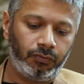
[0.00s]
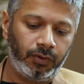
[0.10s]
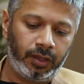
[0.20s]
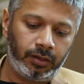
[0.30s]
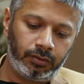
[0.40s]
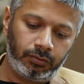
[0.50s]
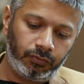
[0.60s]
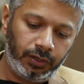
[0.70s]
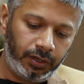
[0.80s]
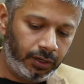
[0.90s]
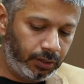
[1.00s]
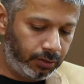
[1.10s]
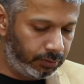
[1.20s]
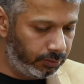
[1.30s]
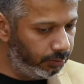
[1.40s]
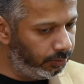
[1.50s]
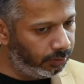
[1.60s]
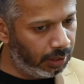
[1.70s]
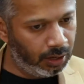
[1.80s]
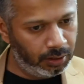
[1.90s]
when we did
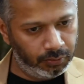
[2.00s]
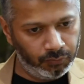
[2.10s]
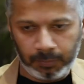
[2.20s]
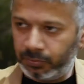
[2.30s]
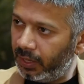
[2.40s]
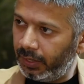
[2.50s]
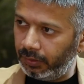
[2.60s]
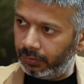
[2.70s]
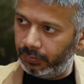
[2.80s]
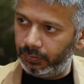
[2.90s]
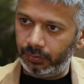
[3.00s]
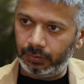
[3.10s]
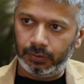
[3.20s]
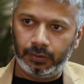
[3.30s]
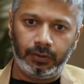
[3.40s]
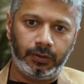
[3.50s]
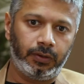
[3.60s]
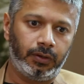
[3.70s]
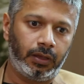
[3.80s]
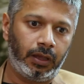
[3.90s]
our website,
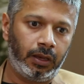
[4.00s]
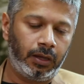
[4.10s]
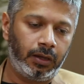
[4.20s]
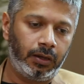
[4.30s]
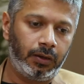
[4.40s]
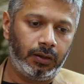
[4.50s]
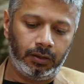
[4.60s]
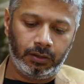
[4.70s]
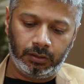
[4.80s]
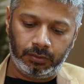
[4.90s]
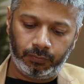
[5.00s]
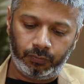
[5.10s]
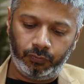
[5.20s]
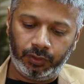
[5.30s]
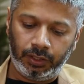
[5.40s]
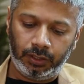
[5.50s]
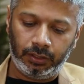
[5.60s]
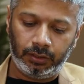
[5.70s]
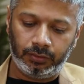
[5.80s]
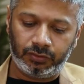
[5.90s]
uh, and um,
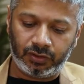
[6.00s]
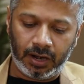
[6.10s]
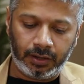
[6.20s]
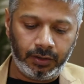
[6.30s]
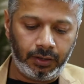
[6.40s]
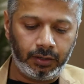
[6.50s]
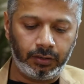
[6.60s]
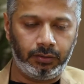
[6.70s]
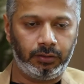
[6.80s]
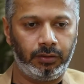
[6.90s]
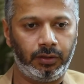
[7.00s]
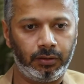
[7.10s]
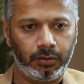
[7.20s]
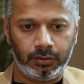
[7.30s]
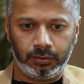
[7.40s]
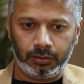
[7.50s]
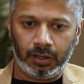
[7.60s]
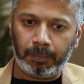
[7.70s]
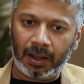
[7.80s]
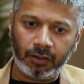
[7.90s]
we started uh,
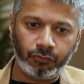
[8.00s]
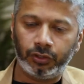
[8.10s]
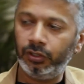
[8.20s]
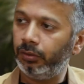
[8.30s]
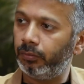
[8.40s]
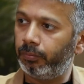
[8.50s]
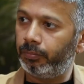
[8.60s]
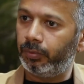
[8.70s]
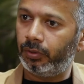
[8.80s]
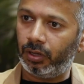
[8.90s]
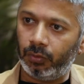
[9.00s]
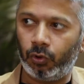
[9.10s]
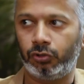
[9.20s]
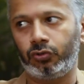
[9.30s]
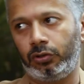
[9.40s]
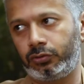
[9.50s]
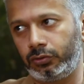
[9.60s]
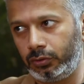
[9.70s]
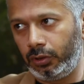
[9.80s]
applying for the awards also.